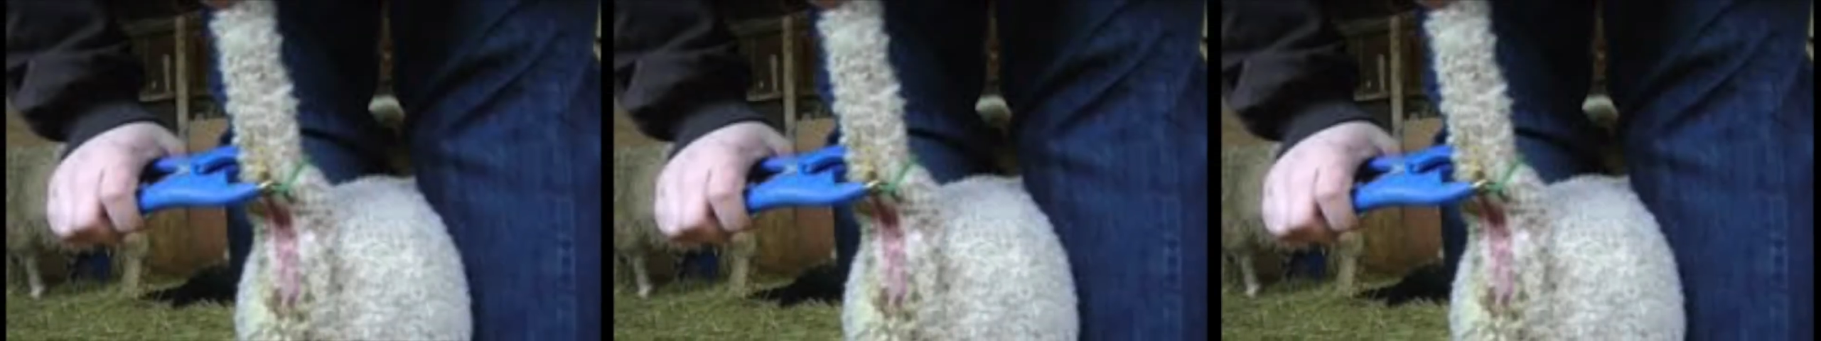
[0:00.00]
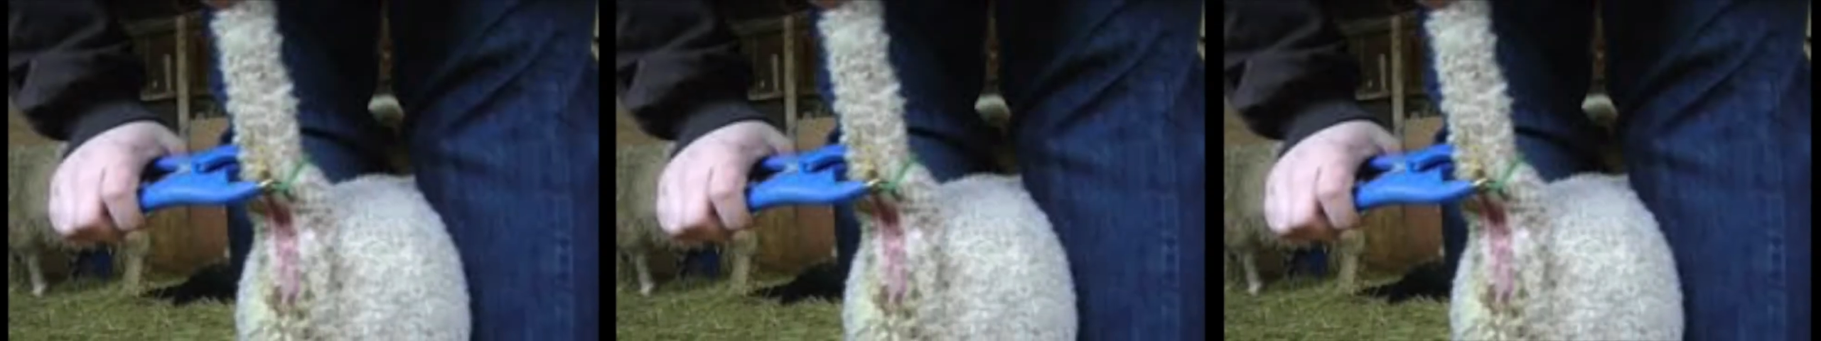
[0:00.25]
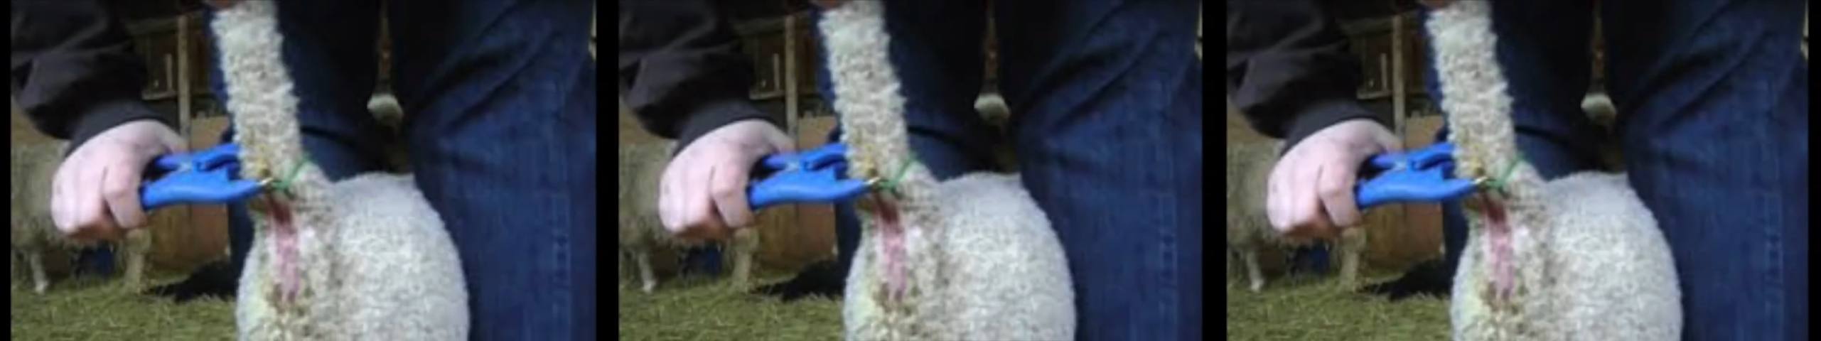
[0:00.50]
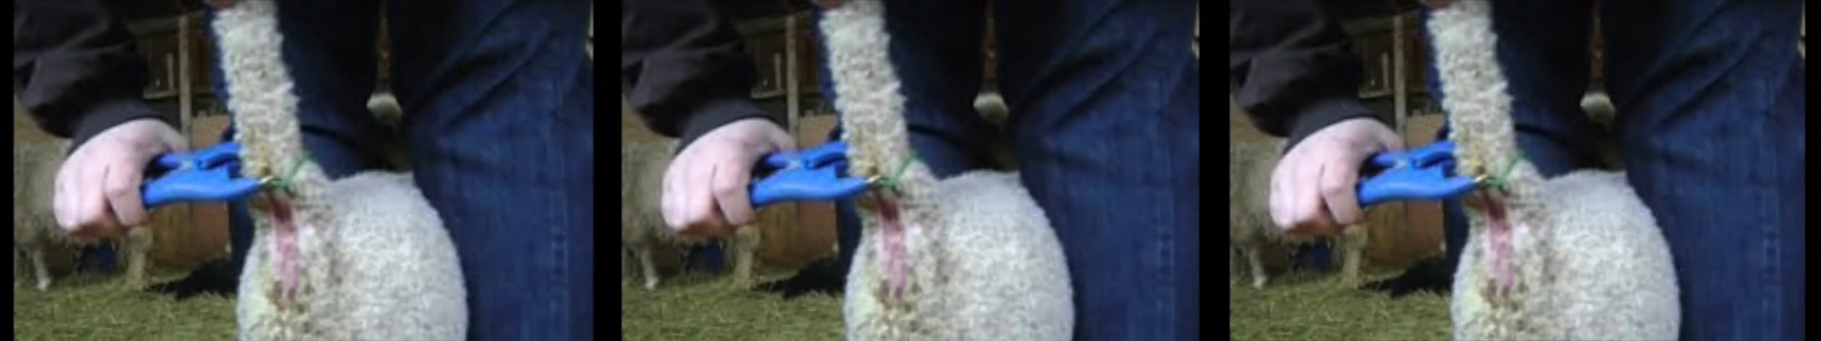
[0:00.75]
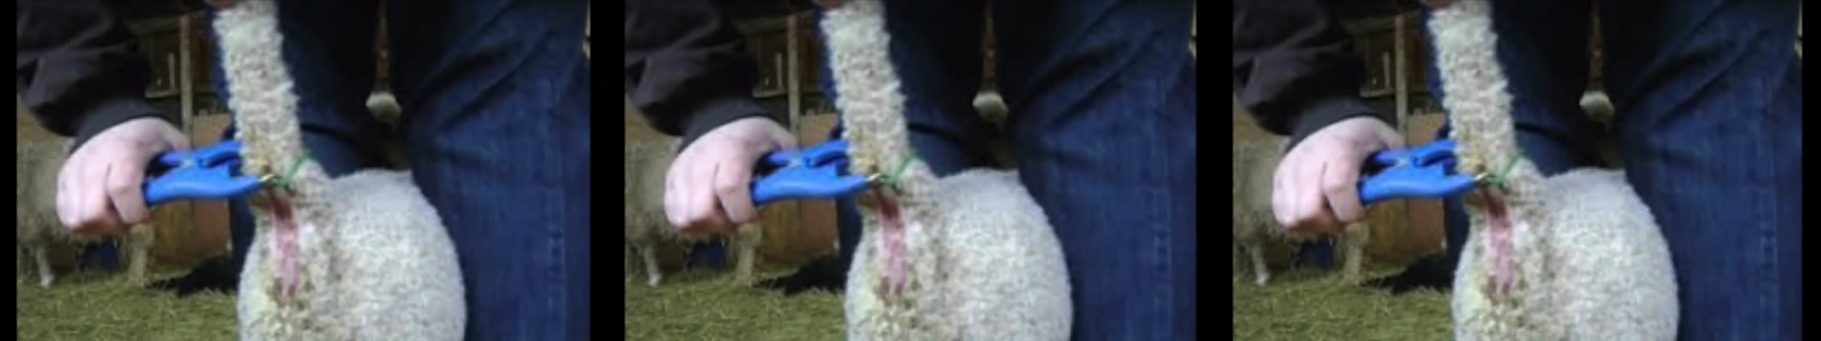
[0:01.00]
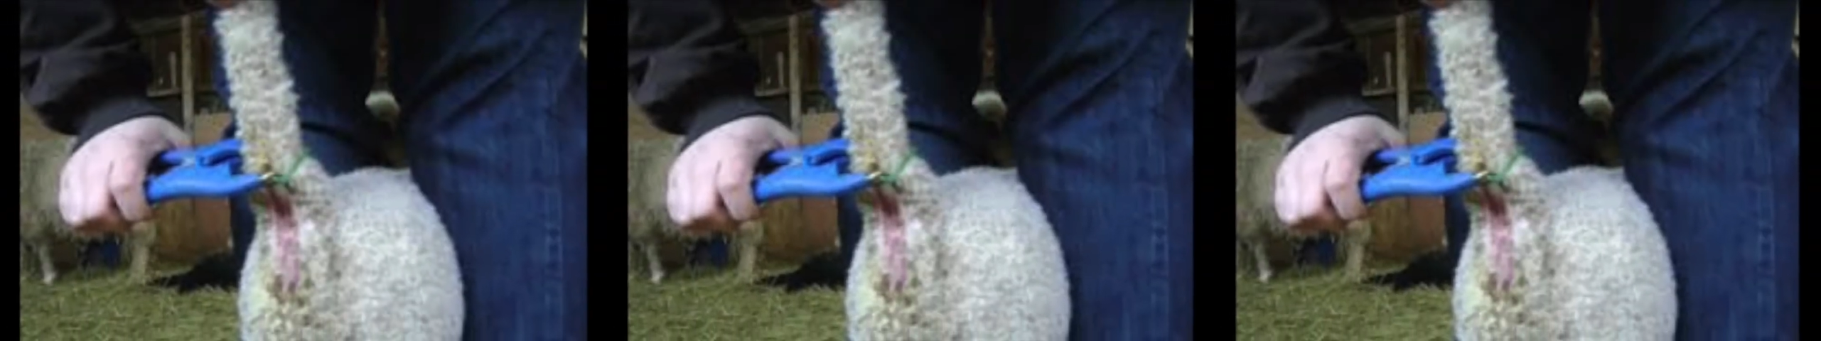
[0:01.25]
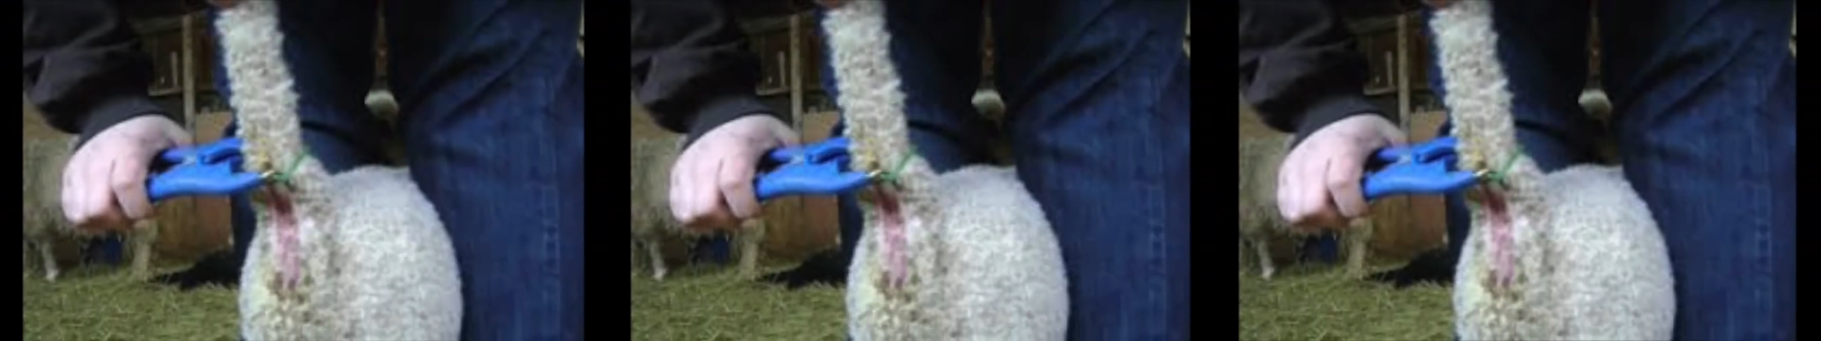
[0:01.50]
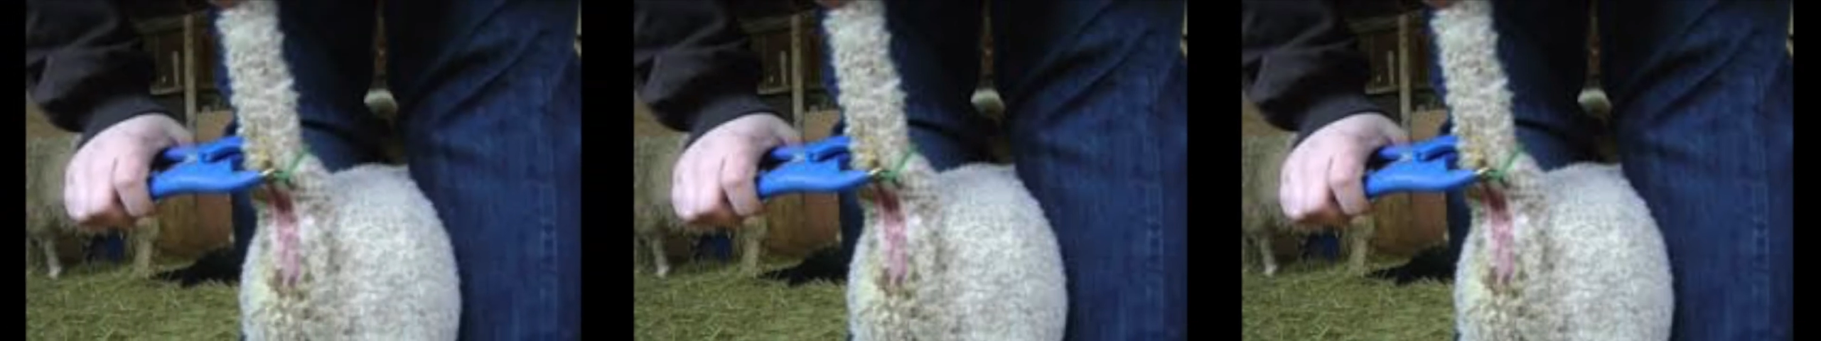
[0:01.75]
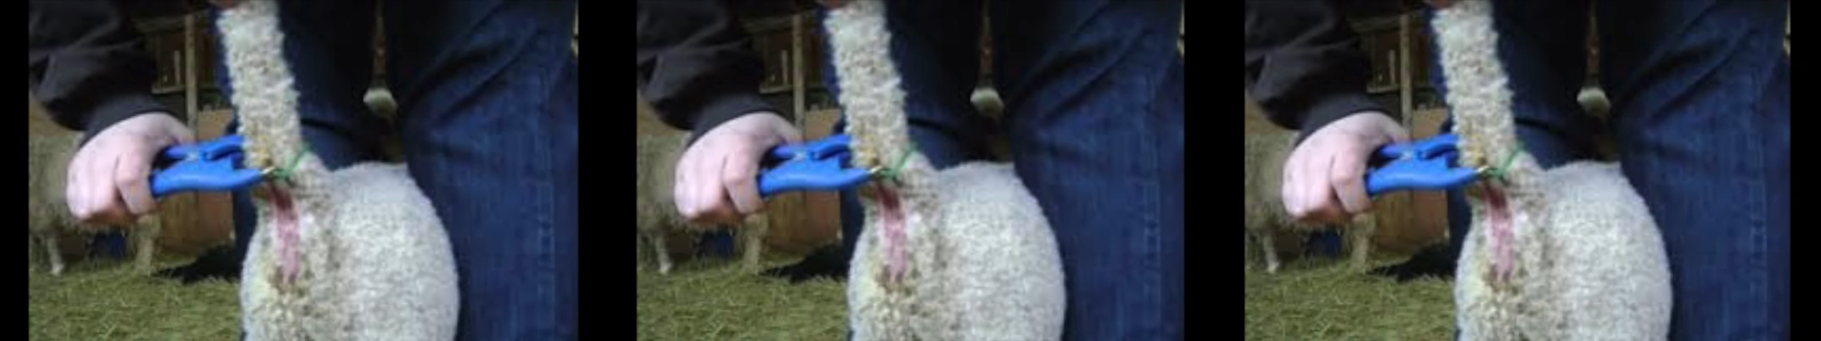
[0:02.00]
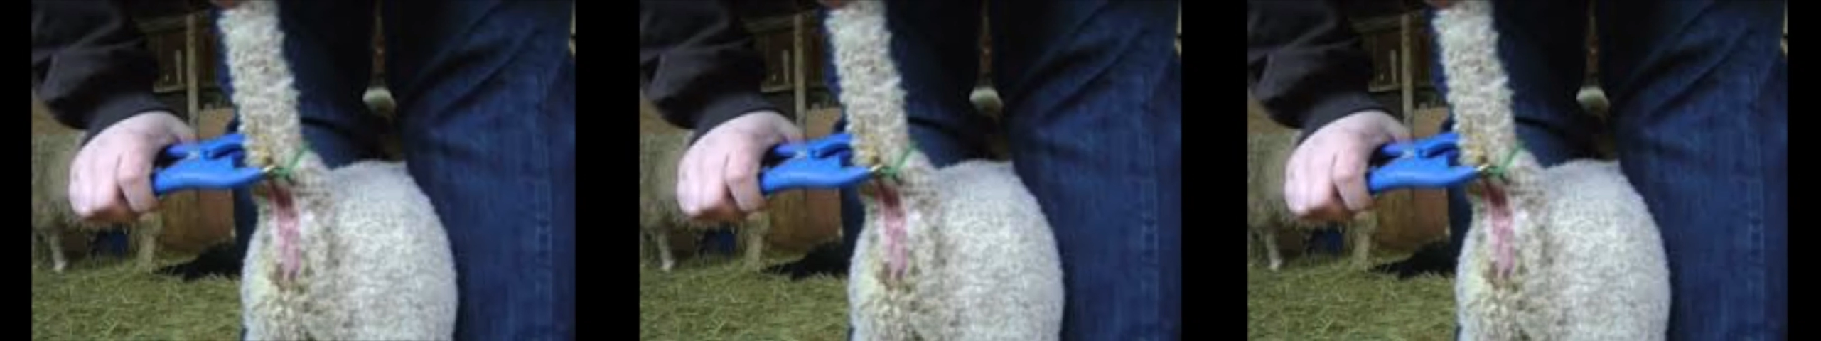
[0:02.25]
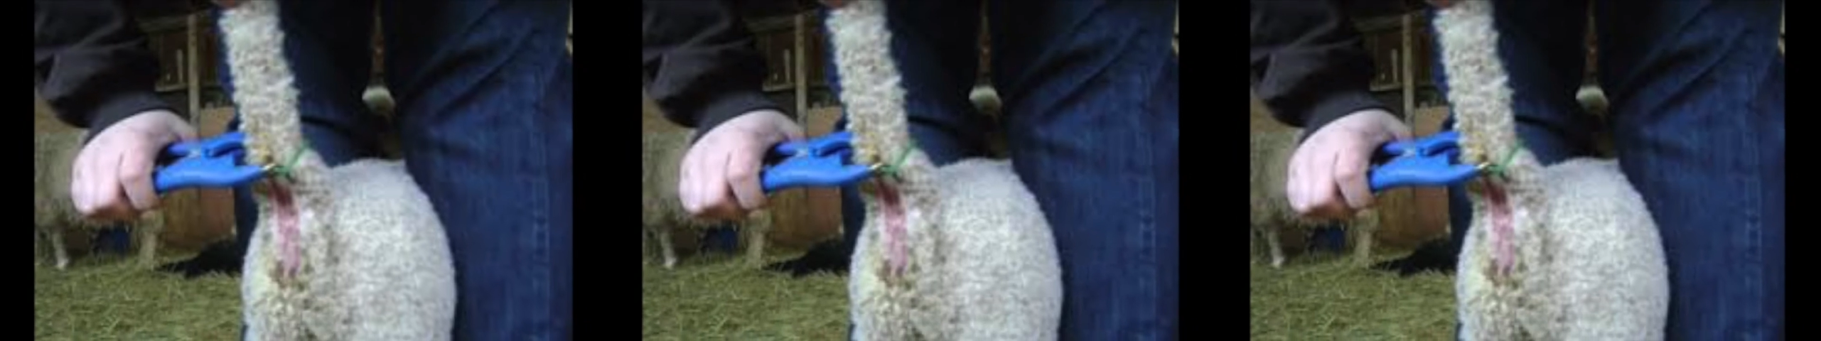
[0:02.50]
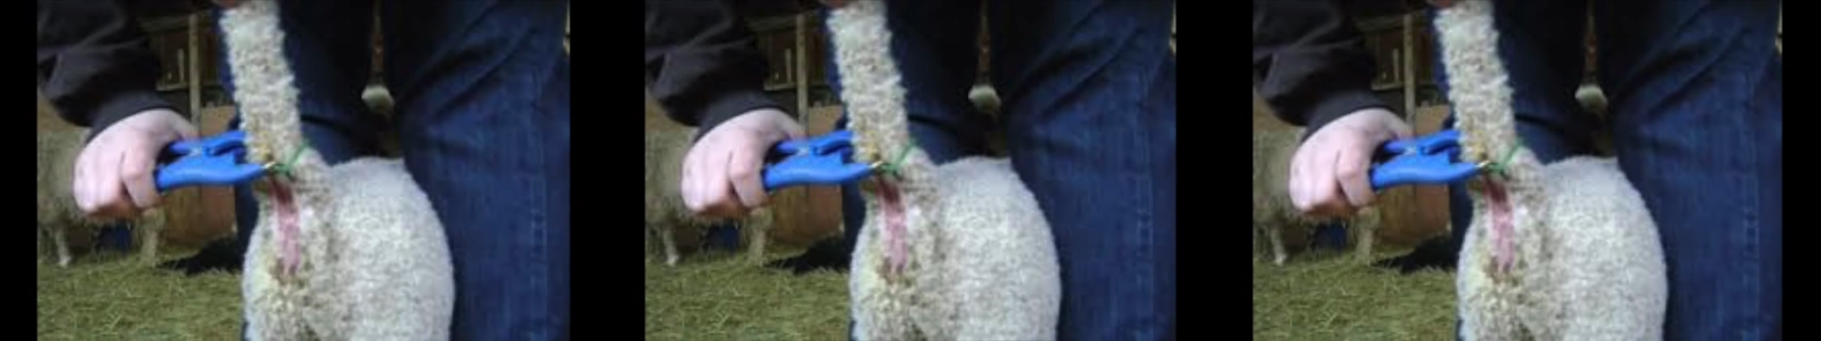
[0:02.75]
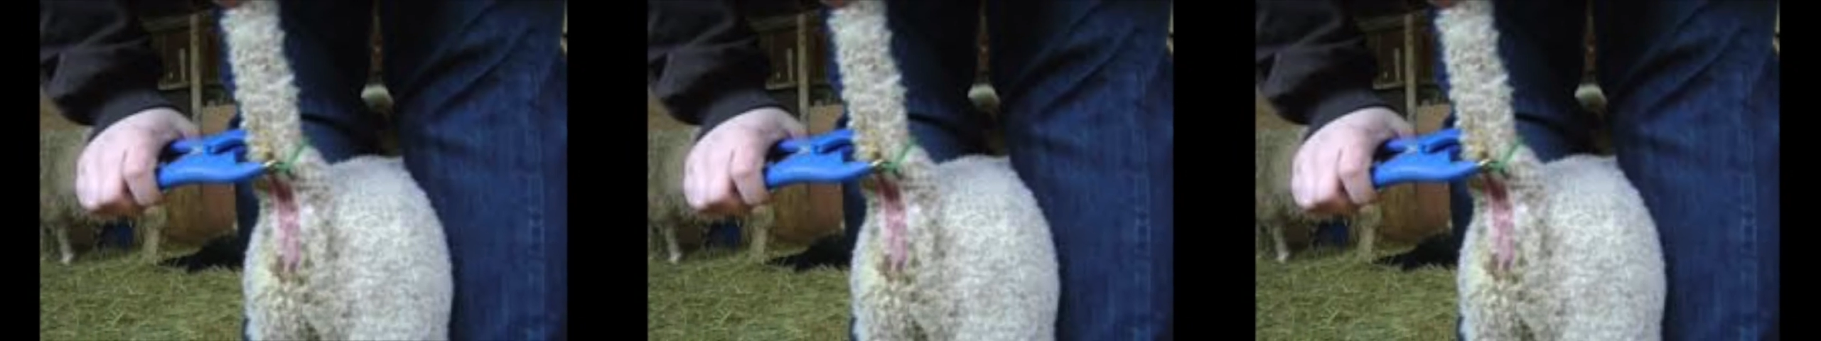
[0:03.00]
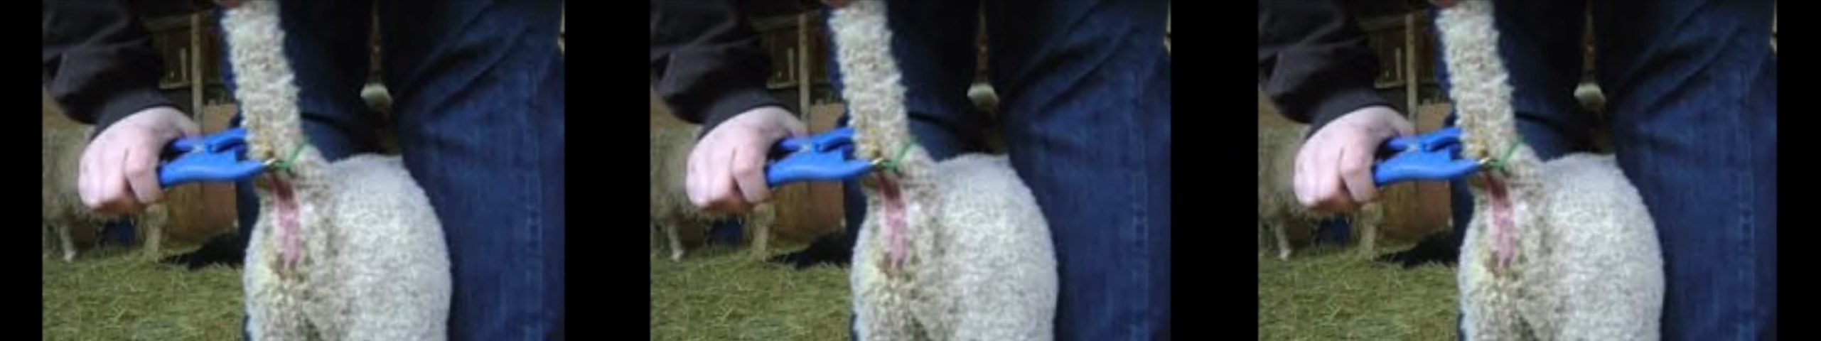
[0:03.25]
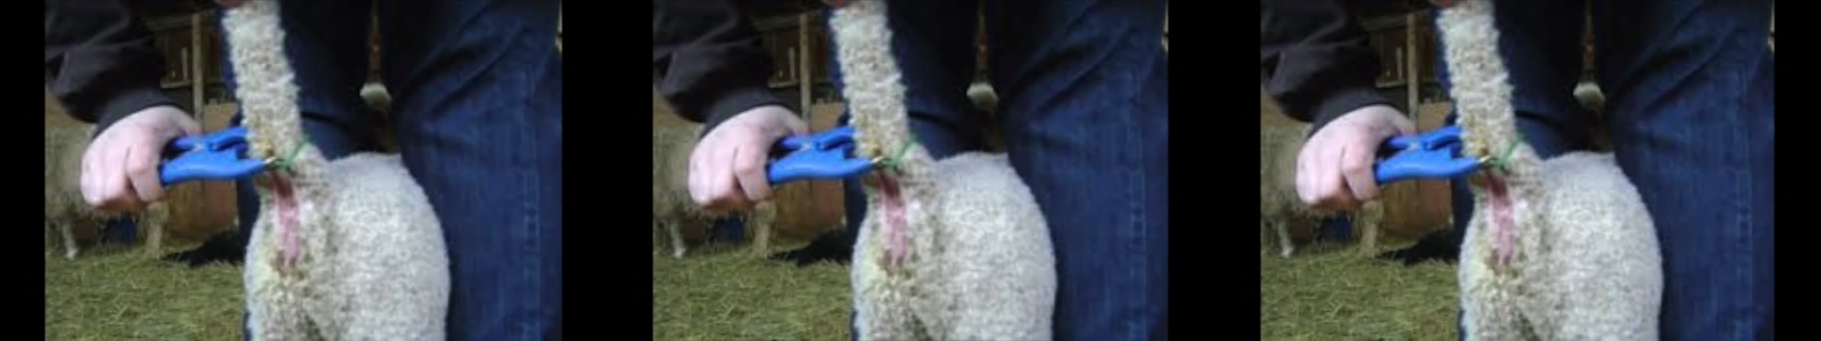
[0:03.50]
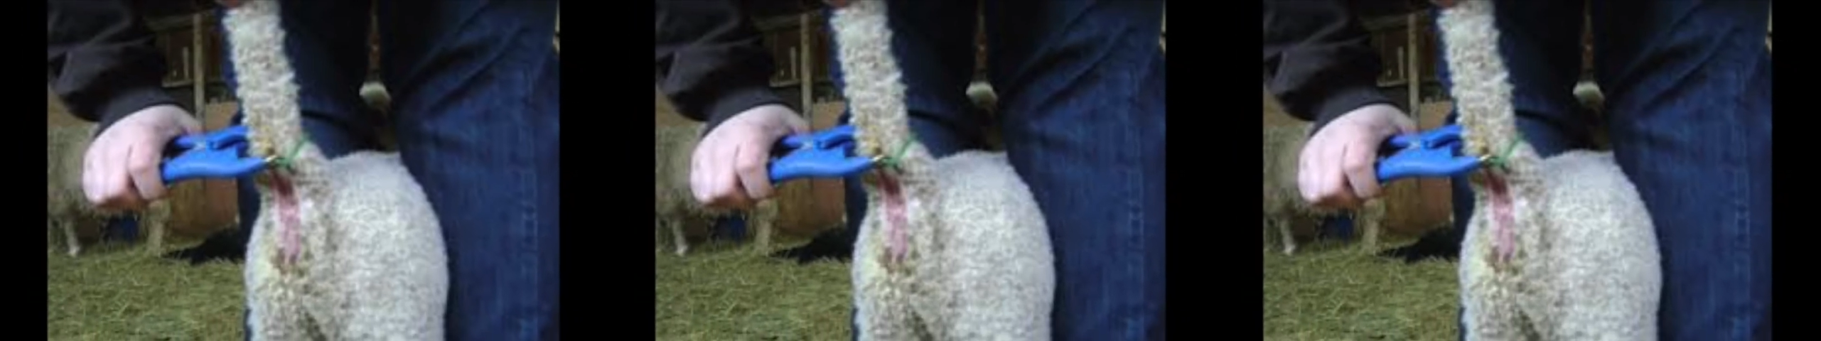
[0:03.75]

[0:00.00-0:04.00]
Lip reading: [unreadable: no face in view]